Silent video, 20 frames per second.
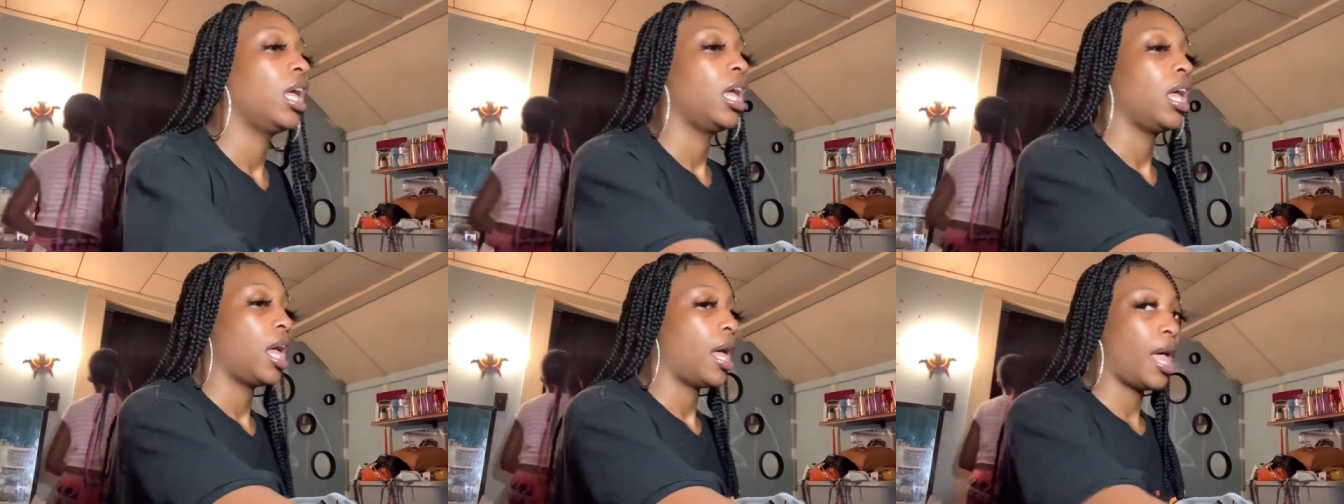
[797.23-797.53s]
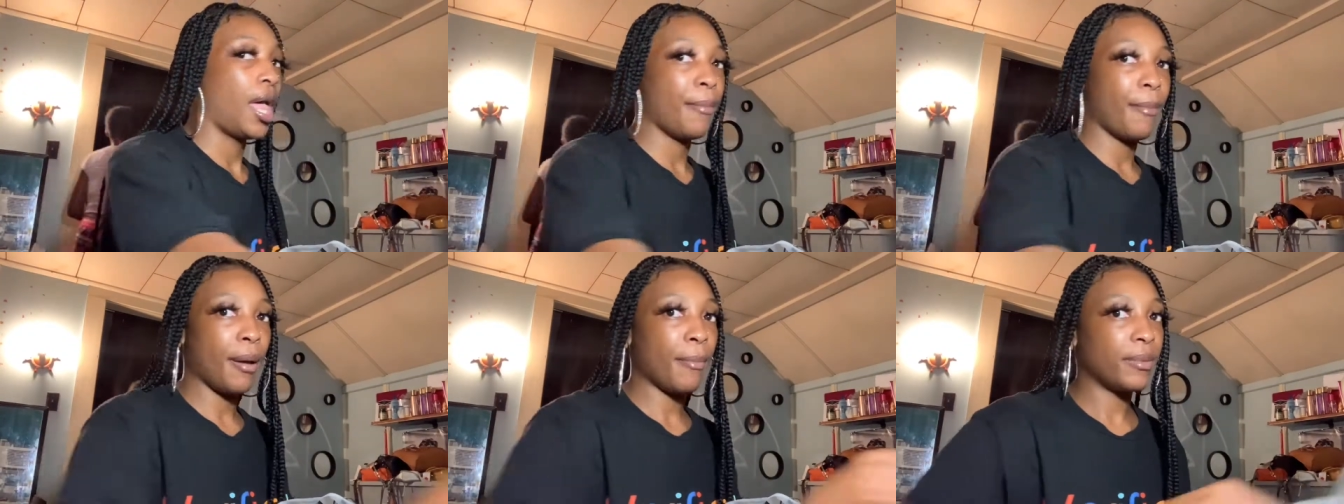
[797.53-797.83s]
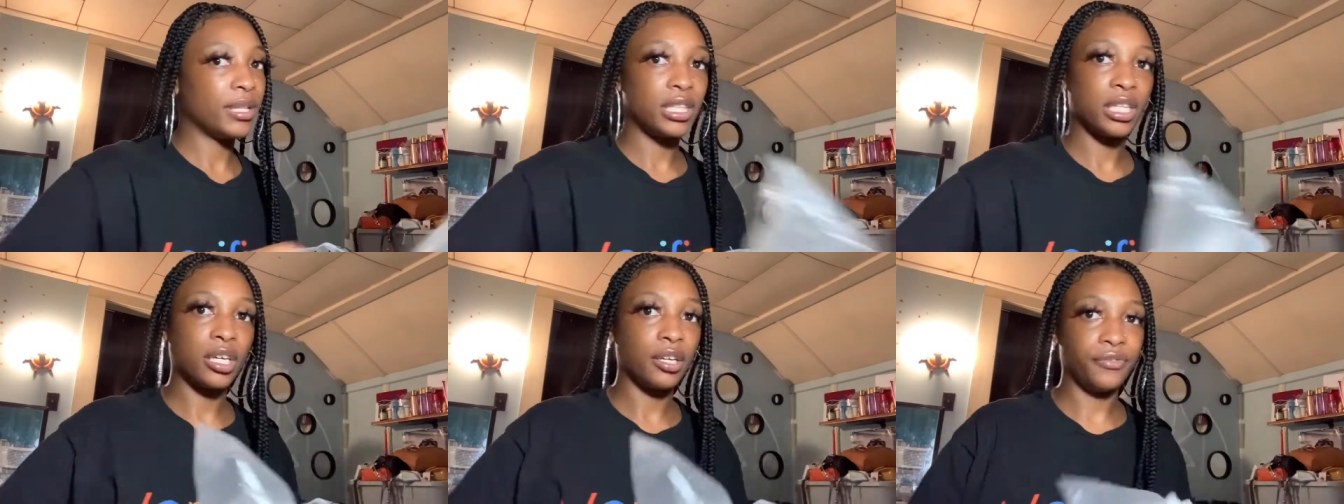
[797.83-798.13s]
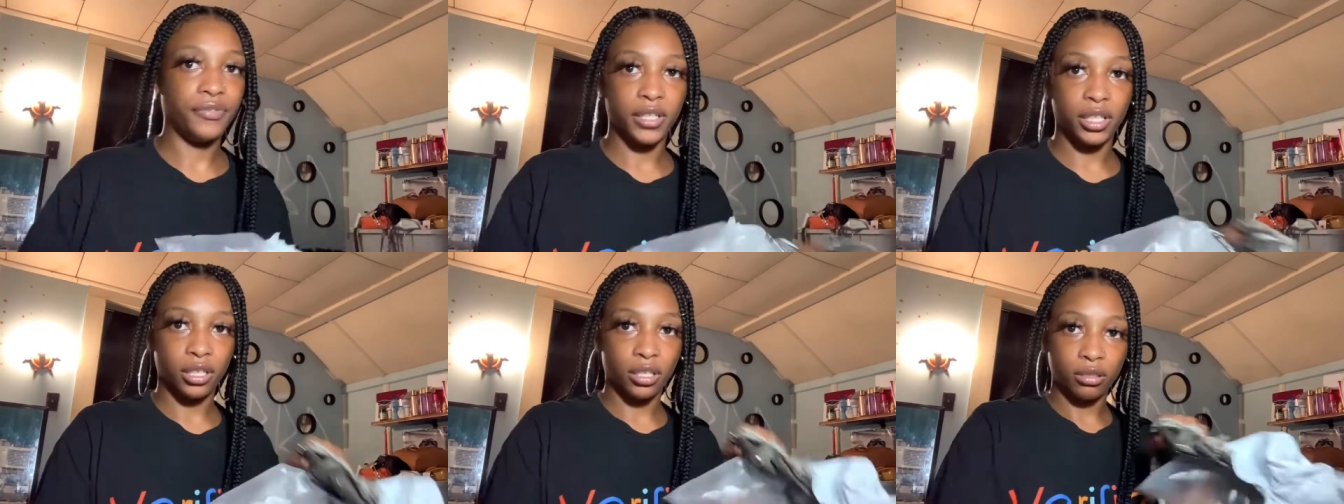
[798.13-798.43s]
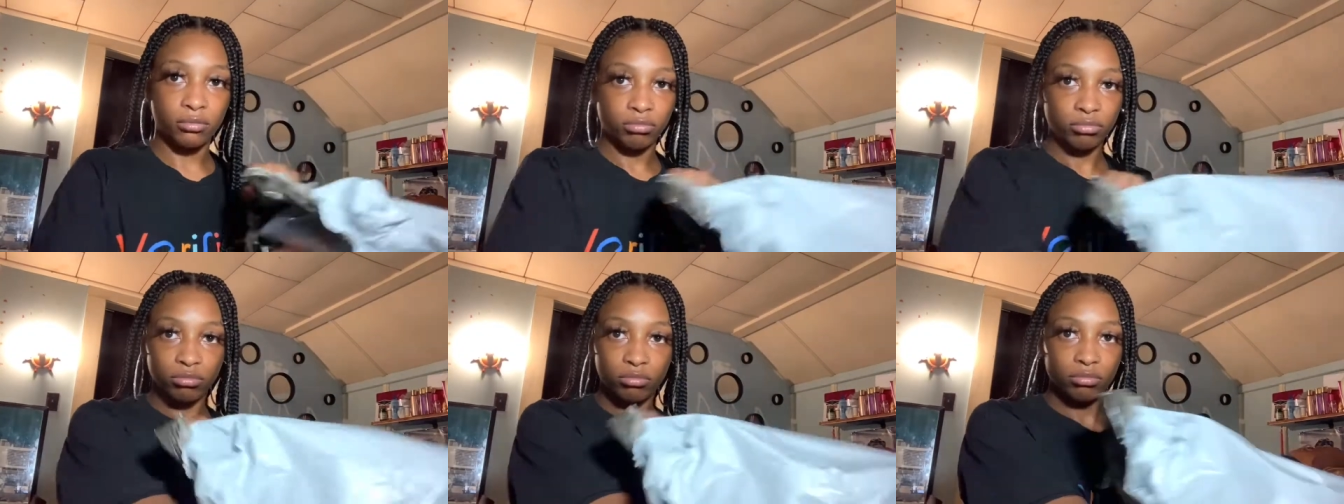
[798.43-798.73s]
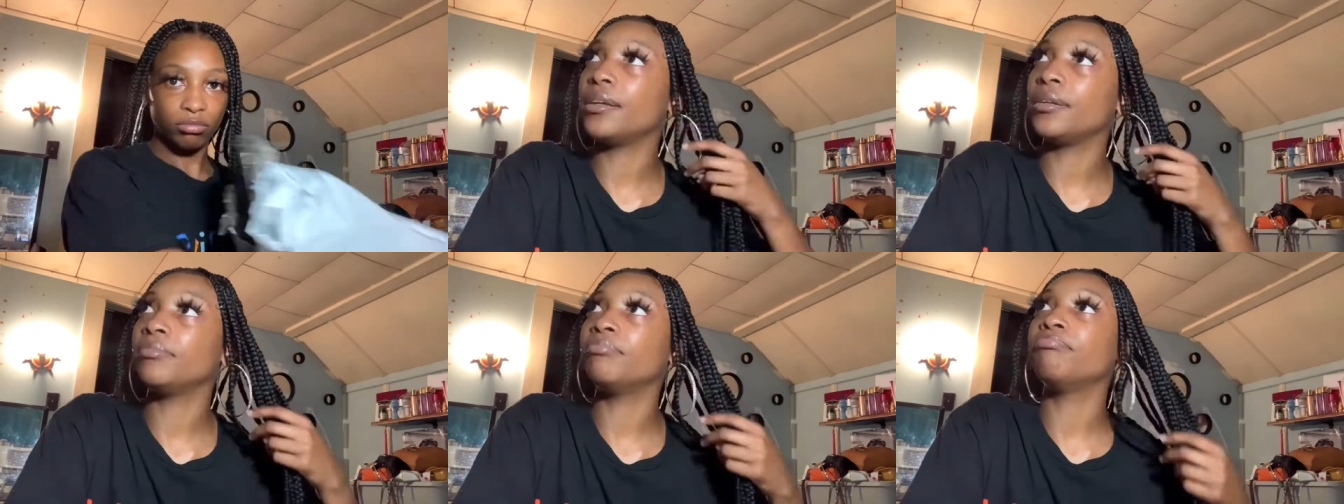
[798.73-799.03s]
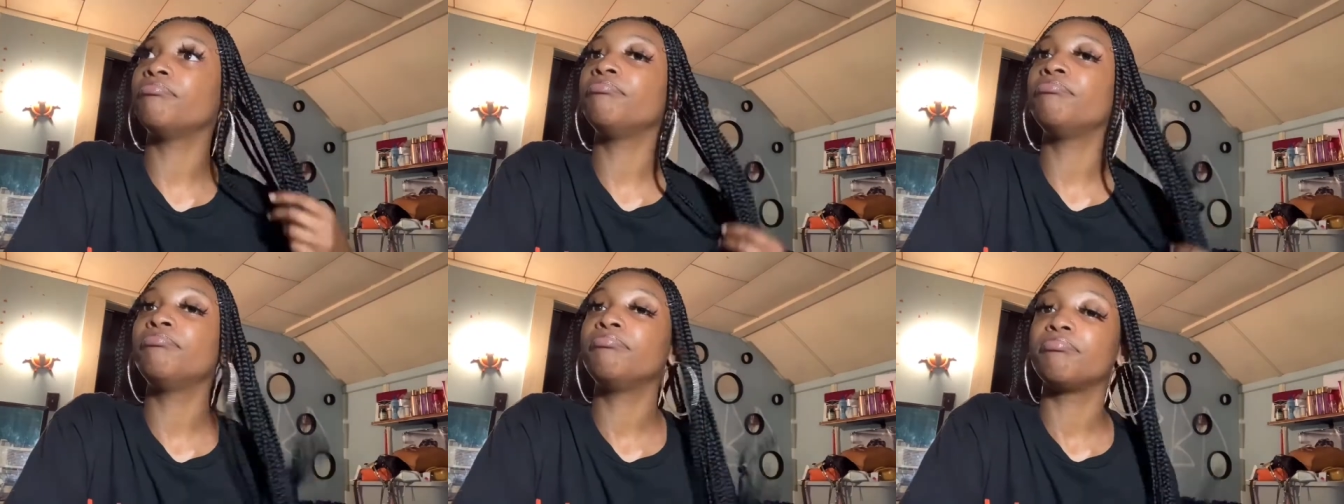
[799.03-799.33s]
And my mother took them.
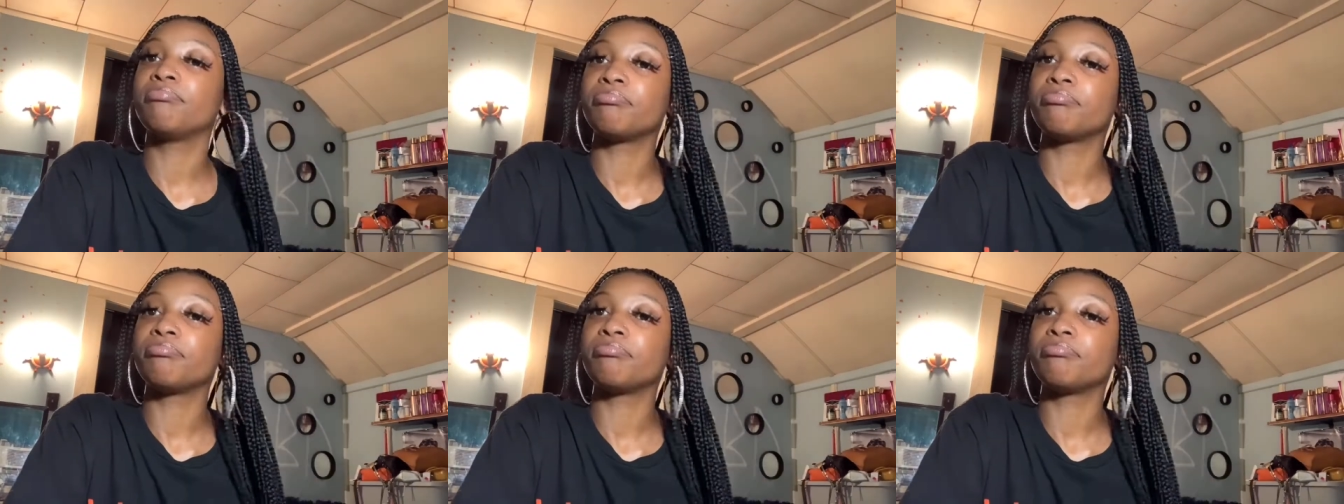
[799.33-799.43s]
Um,